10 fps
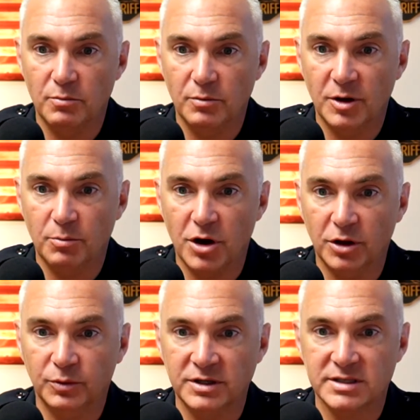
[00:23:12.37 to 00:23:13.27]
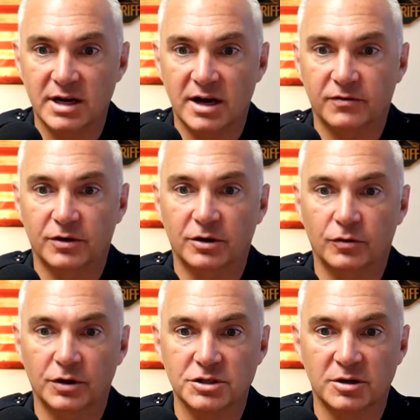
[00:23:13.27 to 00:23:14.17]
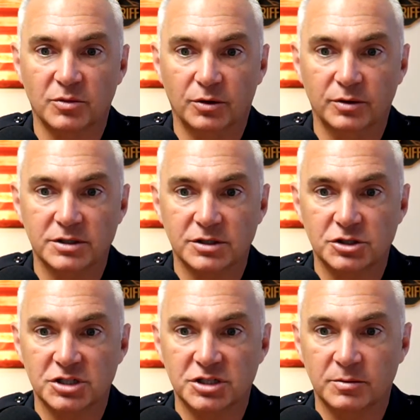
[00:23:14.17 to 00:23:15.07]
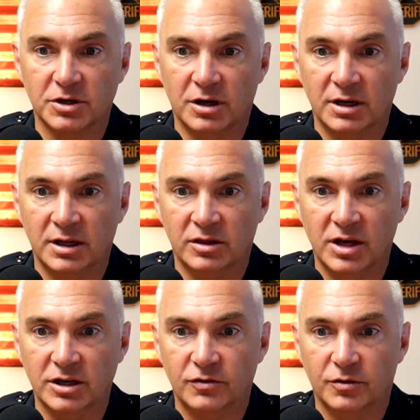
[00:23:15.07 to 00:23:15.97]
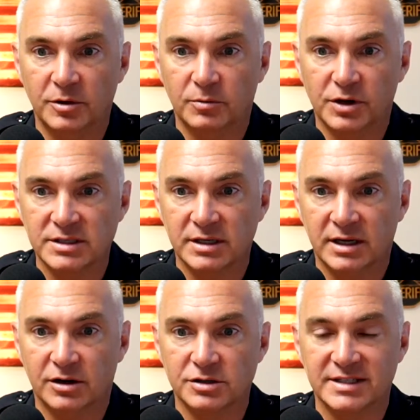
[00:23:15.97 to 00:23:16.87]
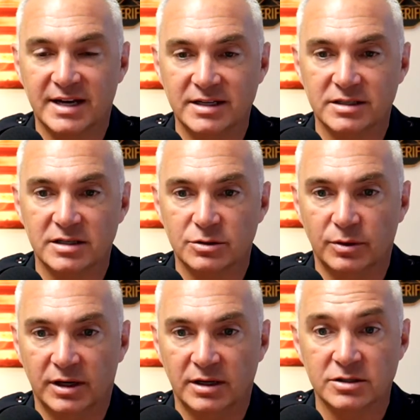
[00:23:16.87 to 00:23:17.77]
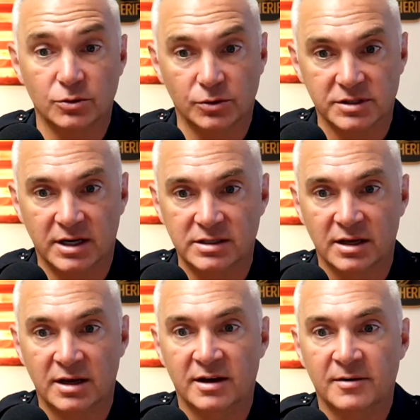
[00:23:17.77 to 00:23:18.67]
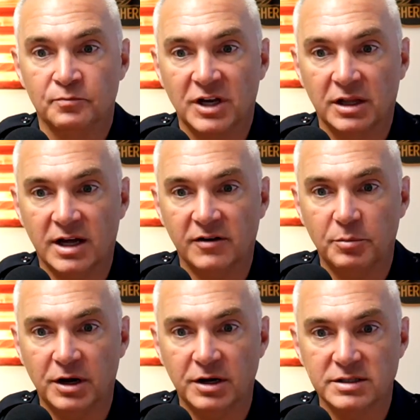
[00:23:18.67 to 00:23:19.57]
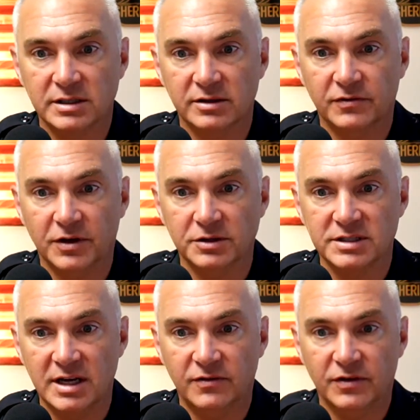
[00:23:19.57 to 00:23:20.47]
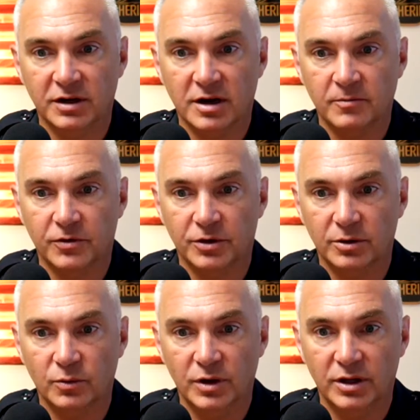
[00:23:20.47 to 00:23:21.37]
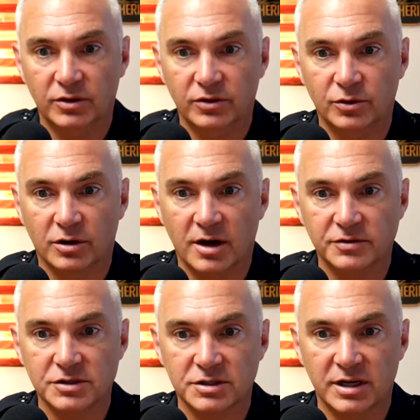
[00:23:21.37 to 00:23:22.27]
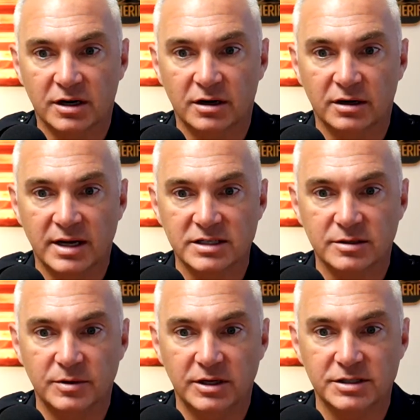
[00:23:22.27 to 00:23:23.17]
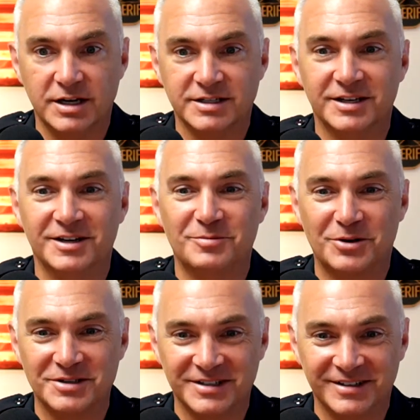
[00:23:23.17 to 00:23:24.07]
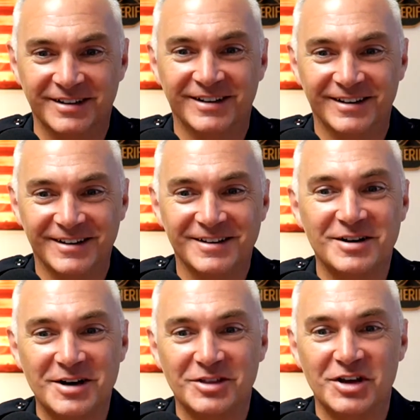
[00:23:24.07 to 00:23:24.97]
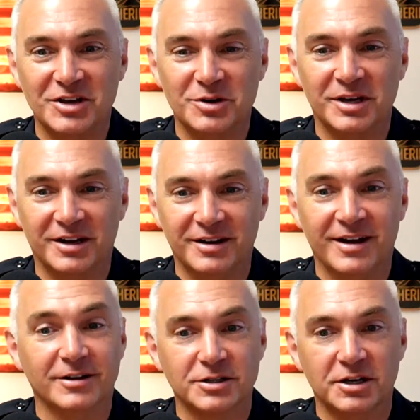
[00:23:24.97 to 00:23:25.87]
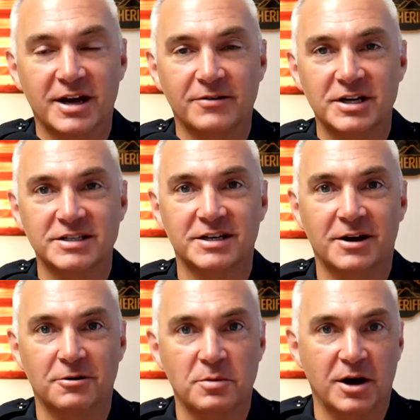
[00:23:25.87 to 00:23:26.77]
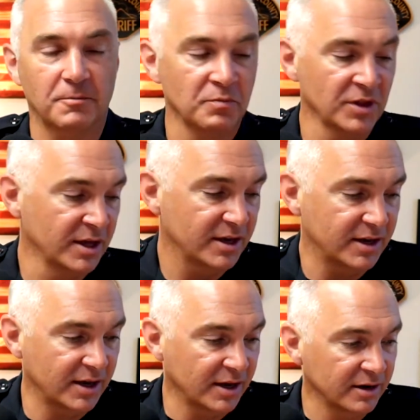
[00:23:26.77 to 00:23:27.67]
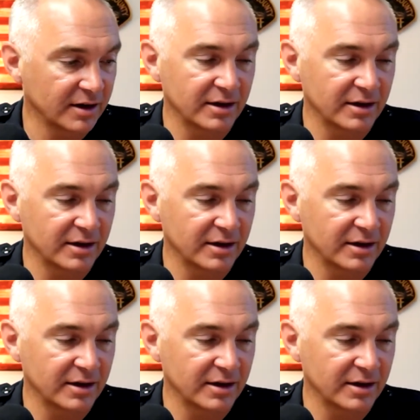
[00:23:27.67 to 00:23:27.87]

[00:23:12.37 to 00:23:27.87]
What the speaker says: Baldwin staffer over at John Baldwin. So just jumped on, and thank you for being present at our sites this weekend, school sites. A lot of parents felt safe and comfort with your officers there. Nice to meet Jason in person. Thank you again. Yeah, it's good to have Jason out and about. And